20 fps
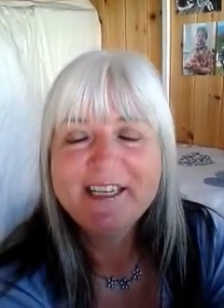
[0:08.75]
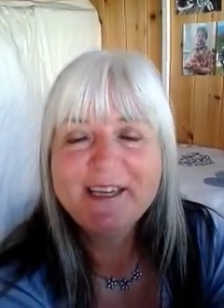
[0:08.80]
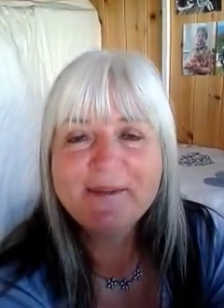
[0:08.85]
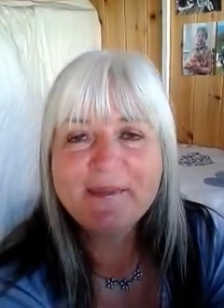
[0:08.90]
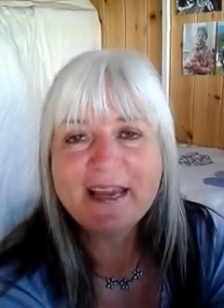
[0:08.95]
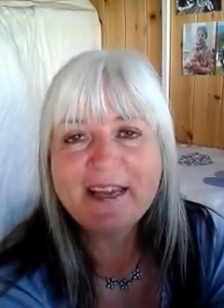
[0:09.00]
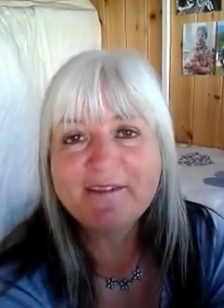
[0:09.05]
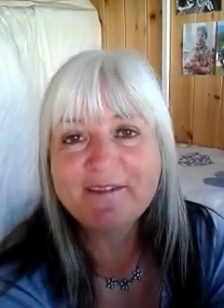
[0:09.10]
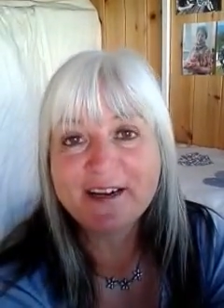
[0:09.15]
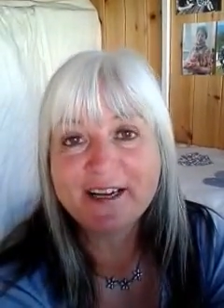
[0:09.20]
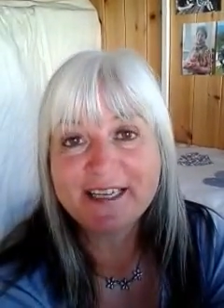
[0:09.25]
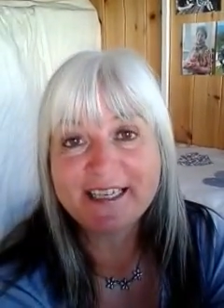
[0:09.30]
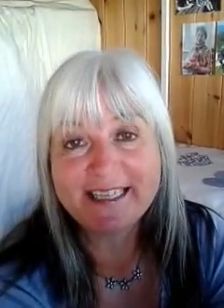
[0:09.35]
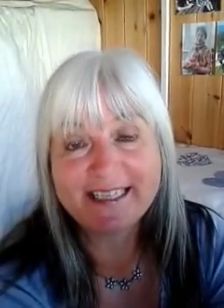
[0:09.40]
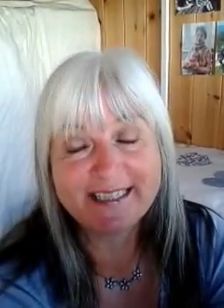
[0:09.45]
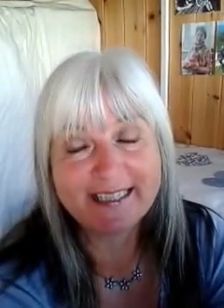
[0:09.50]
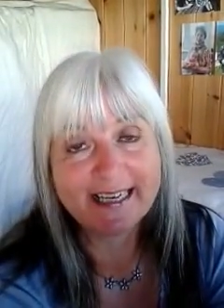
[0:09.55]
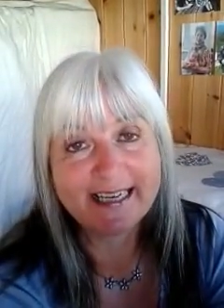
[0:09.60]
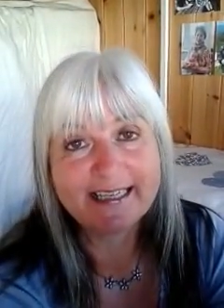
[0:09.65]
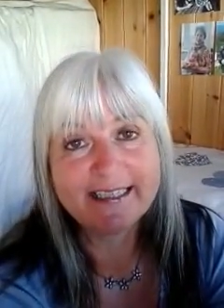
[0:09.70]
You may have heard
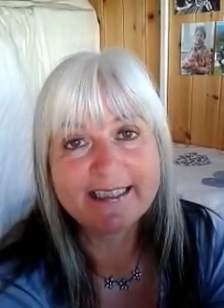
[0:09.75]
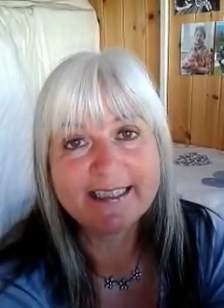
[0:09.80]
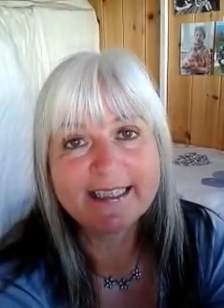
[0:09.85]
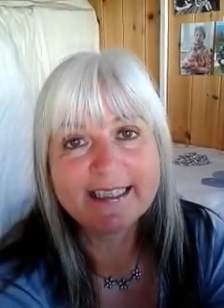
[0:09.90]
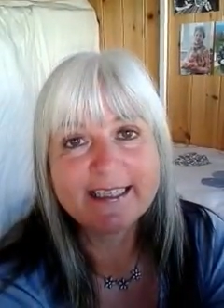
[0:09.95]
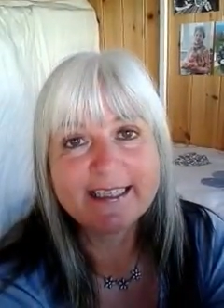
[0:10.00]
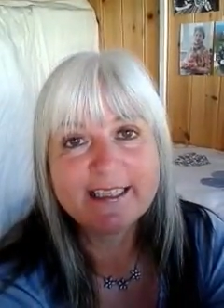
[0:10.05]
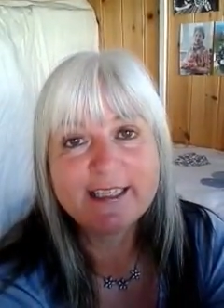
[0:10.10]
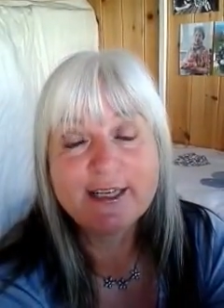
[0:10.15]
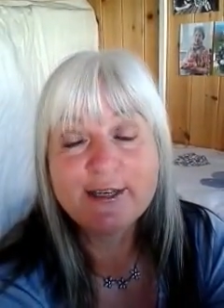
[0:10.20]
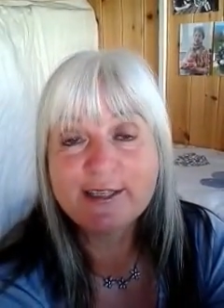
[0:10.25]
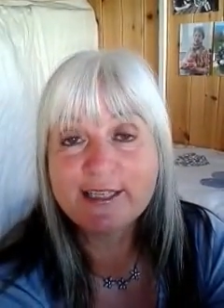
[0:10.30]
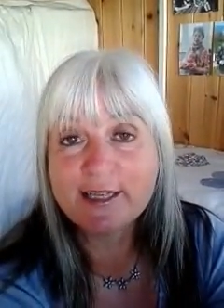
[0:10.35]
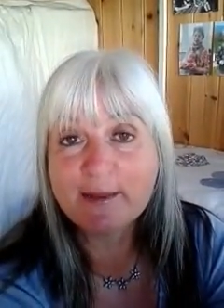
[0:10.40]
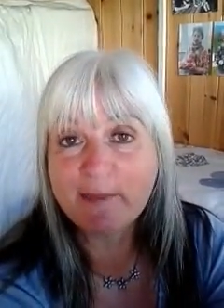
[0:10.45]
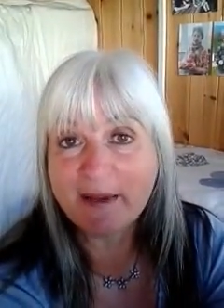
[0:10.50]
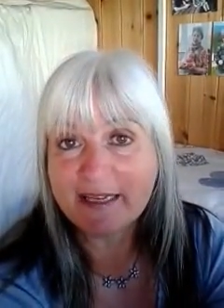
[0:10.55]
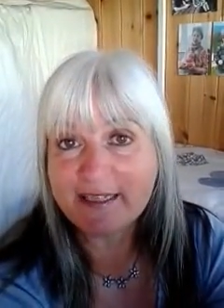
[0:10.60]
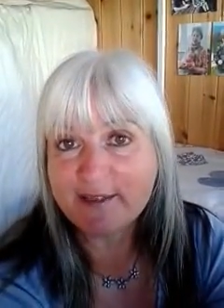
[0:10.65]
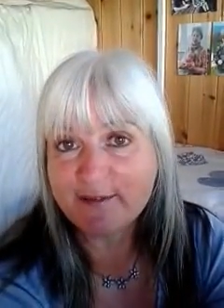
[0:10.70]
it said that using
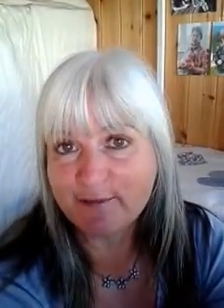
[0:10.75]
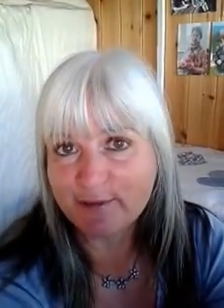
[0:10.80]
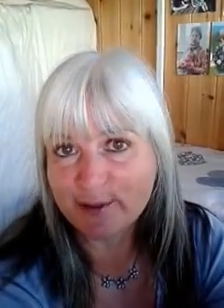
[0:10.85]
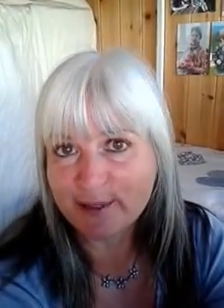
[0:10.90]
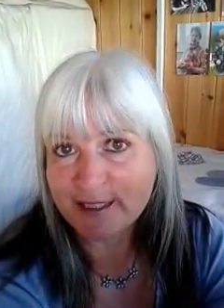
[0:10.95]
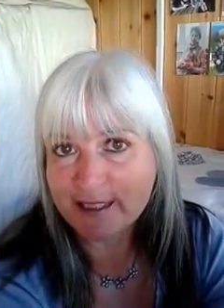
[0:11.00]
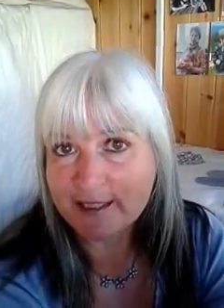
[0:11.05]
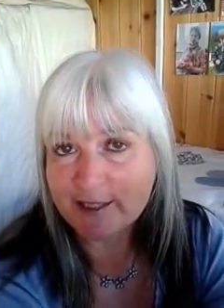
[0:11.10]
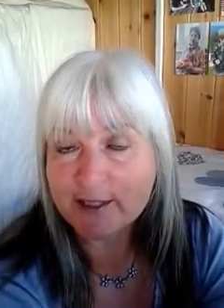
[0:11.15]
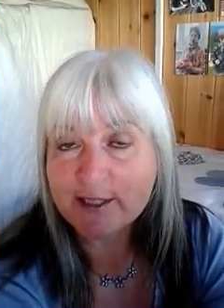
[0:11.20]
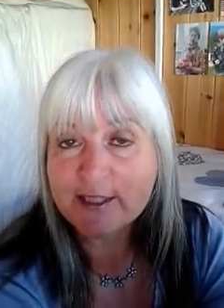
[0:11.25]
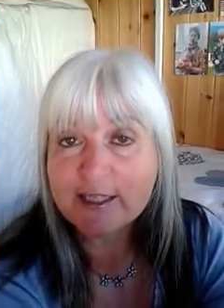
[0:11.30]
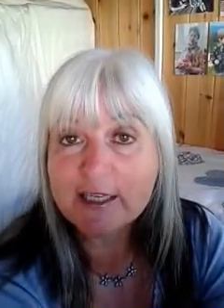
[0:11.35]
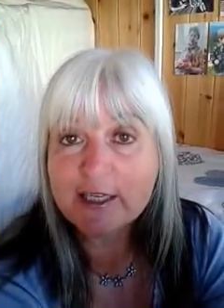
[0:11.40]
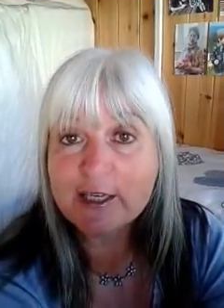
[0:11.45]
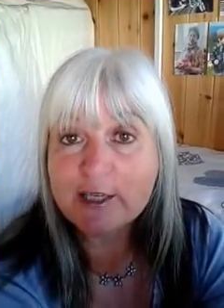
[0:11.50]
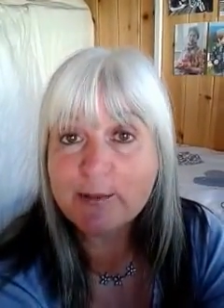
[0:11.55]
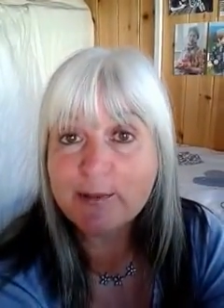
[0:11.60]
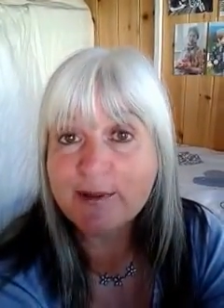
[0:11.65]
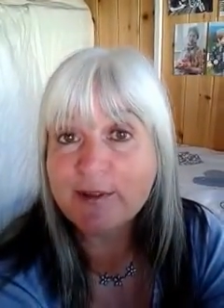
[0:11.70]
the passive voice is not so
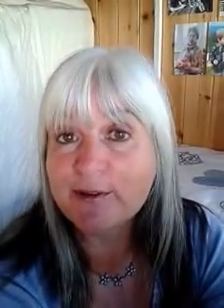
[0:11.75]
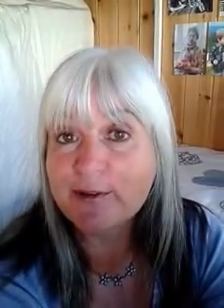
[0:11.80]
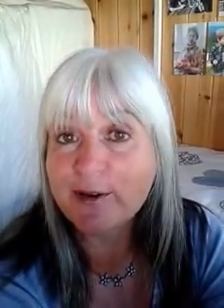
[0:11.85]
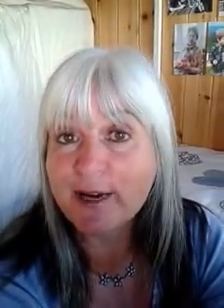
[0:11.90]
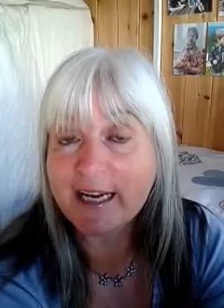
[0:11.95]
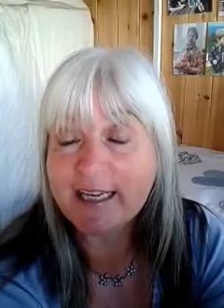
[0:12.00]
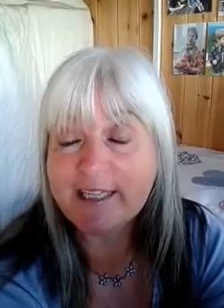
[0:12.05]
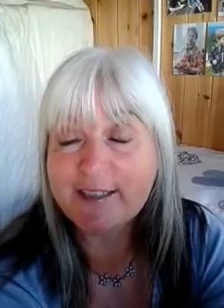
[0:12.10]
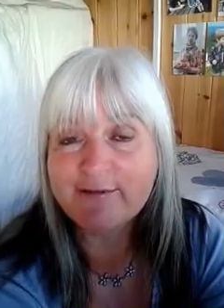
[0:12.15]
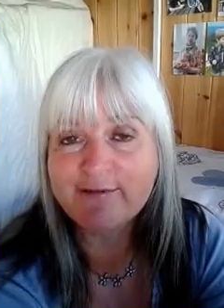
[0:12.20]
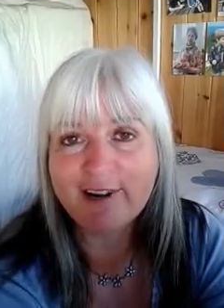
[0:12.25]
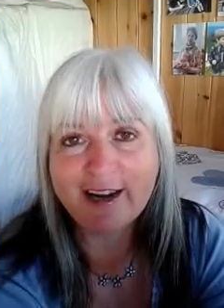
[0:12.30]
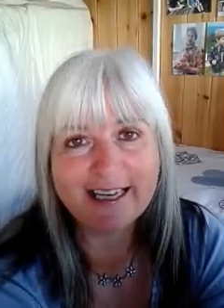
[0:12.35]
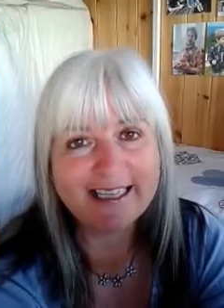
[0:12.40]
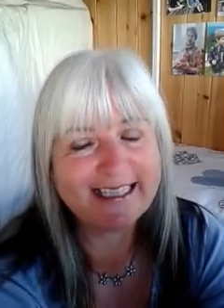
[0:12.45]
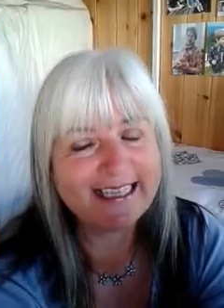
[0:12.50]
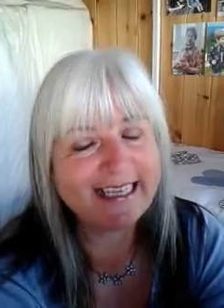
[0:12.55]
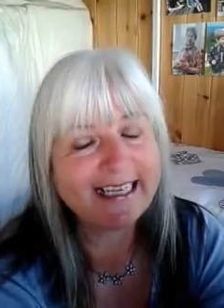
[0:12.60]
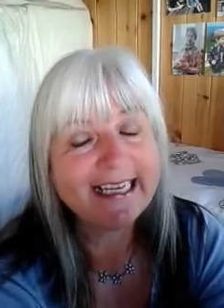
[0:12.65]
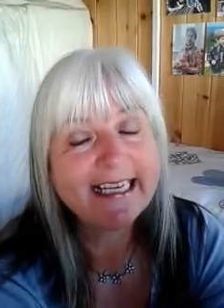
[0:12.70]
good with creative
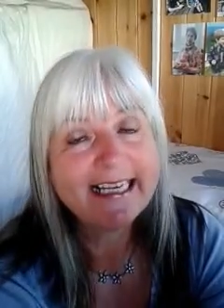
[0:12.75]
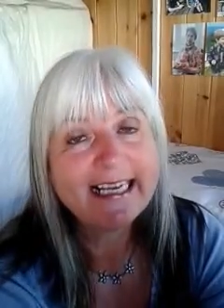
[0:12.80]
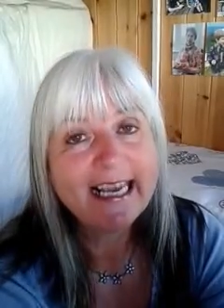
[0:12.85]
writing,